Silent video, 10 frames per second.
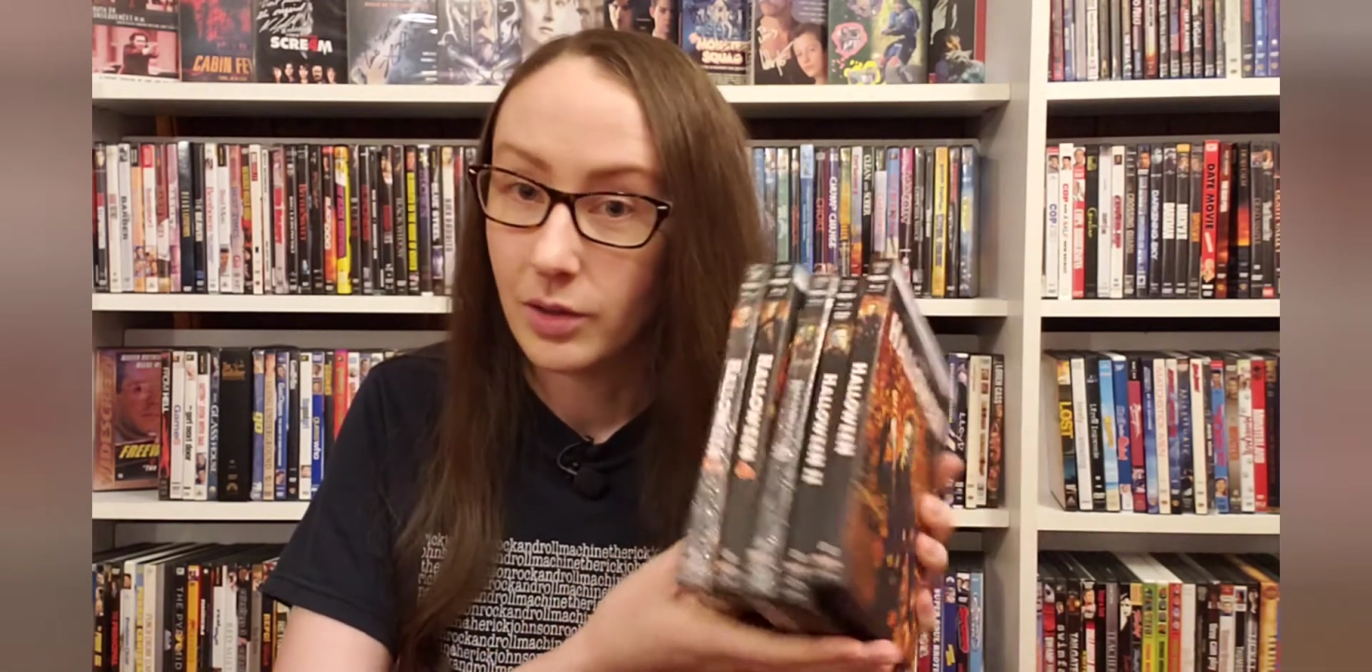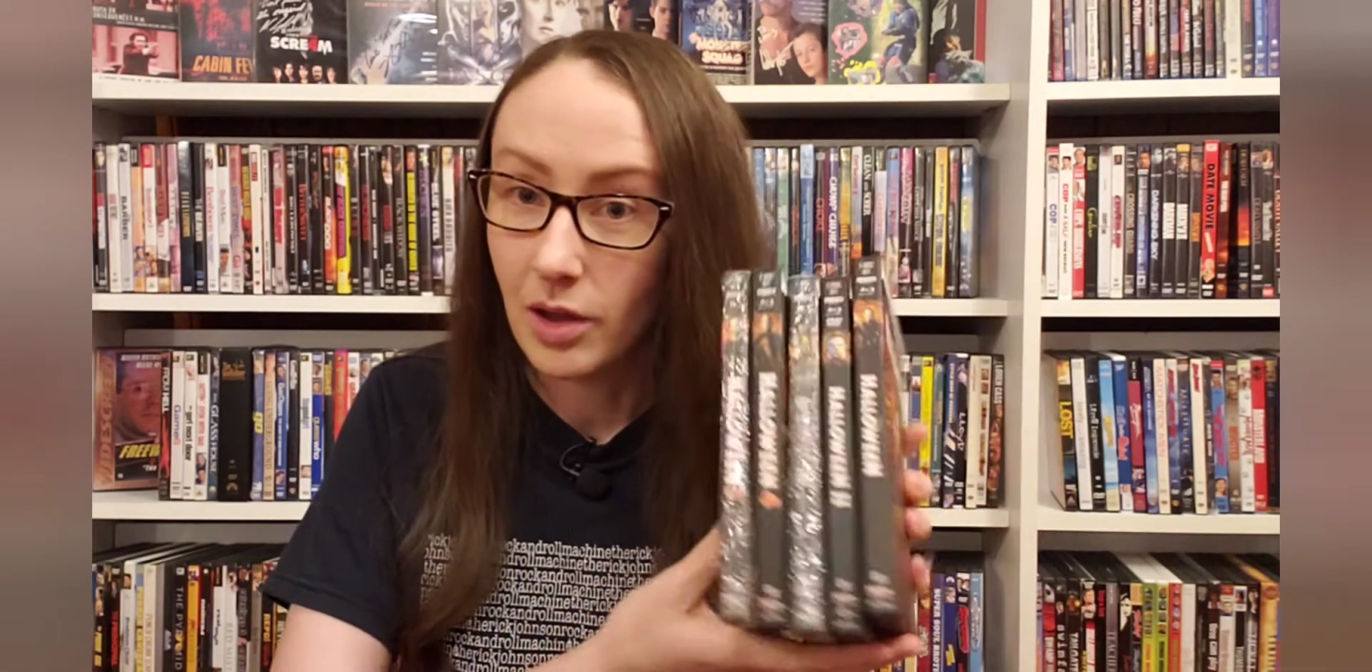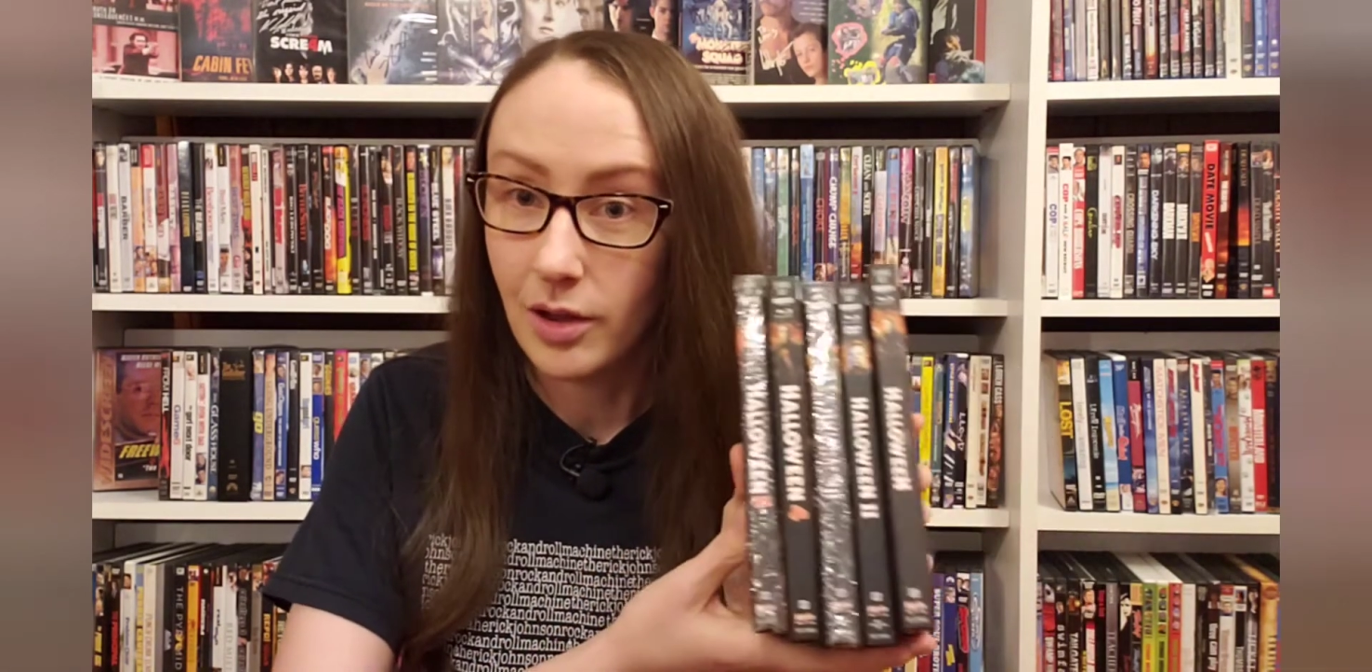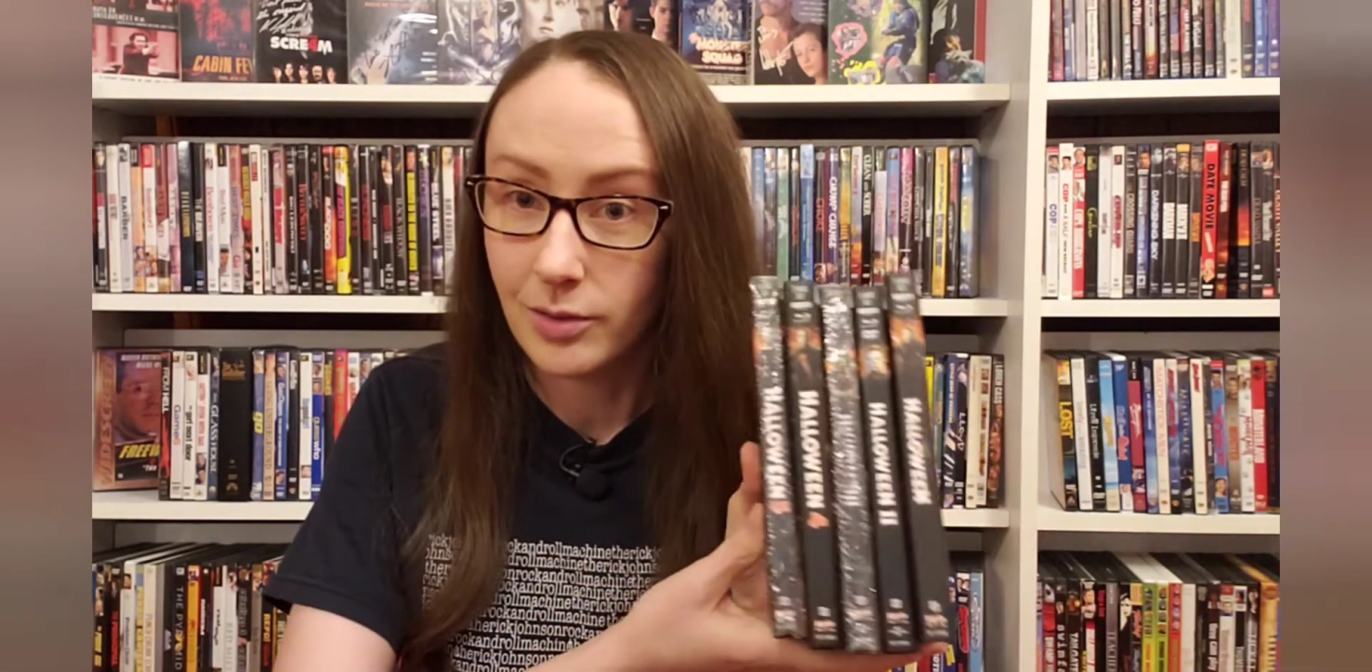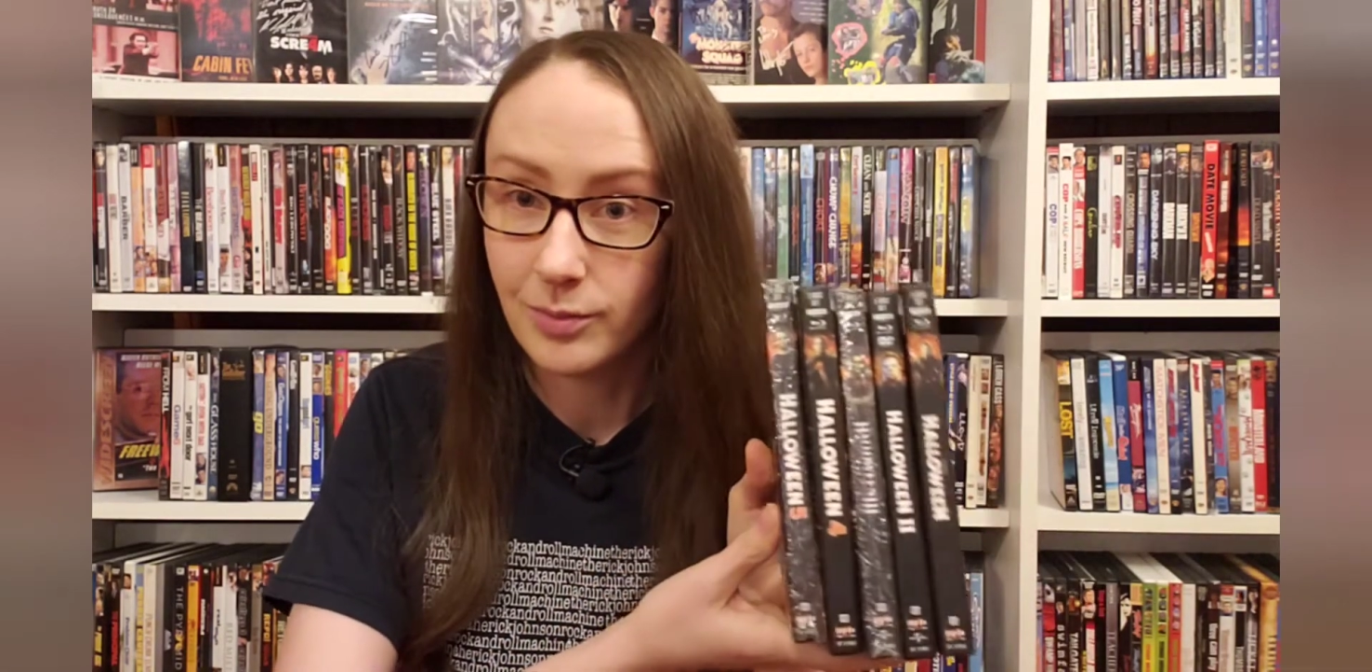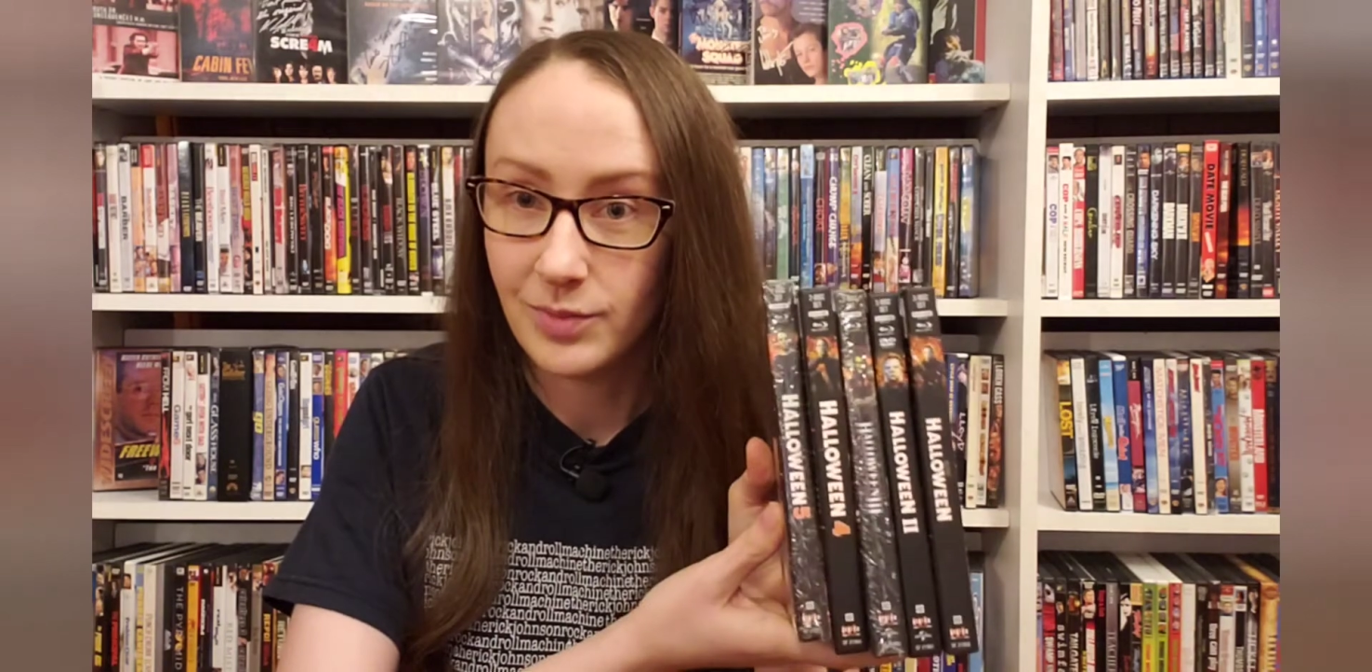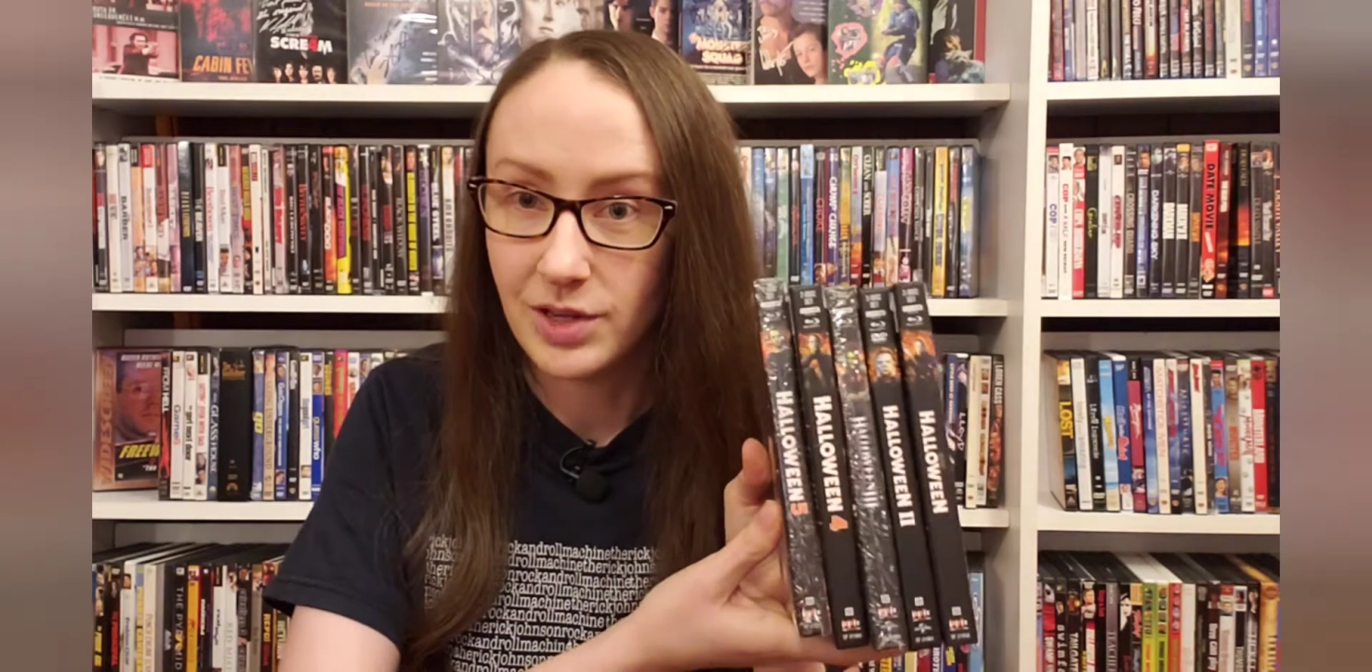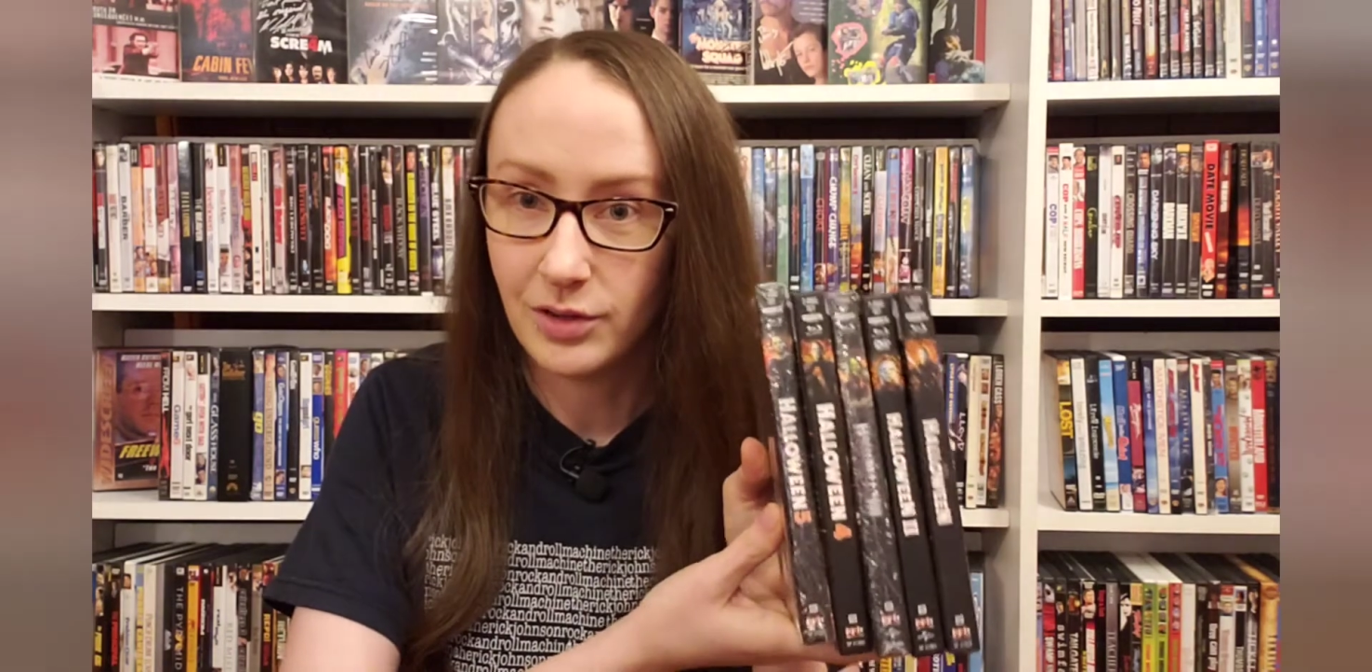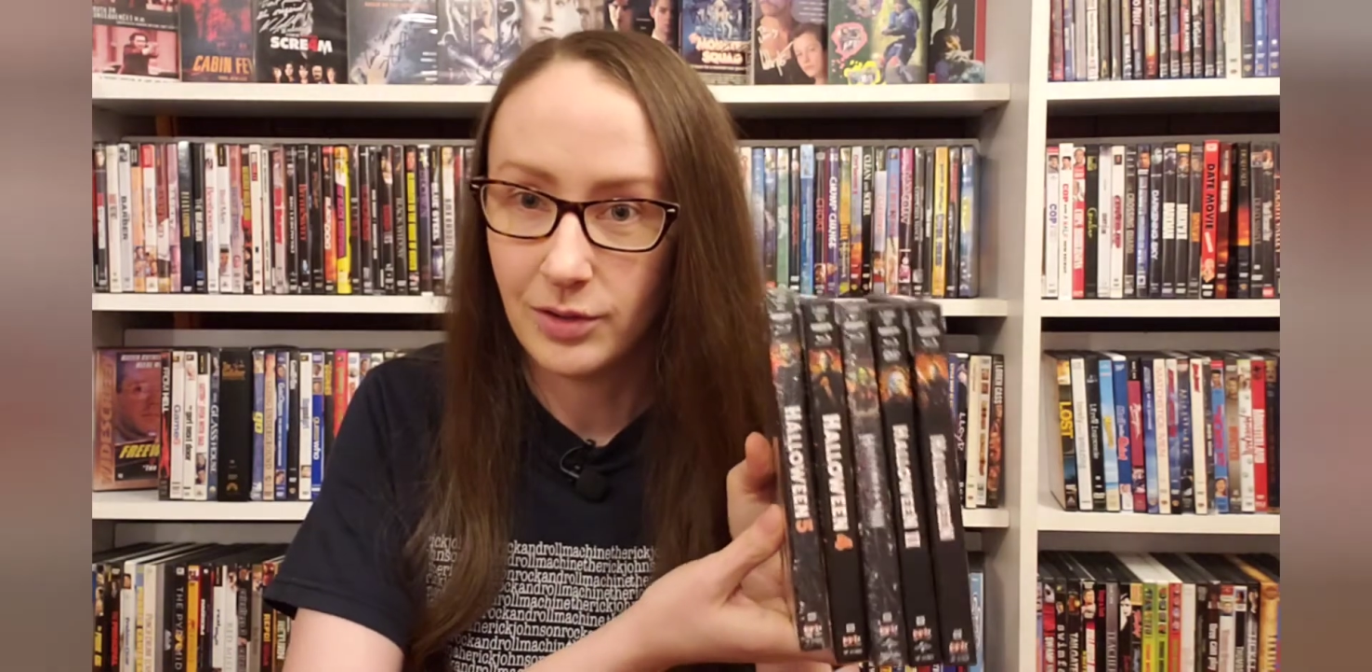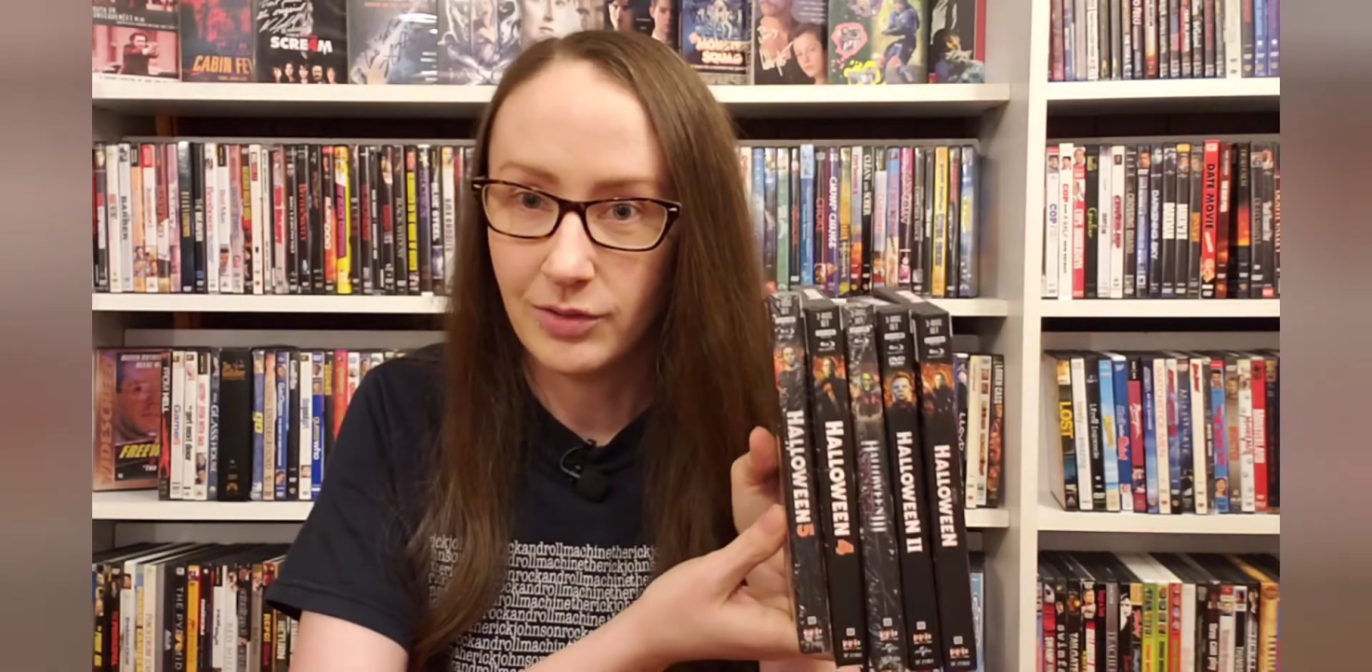got them, you know,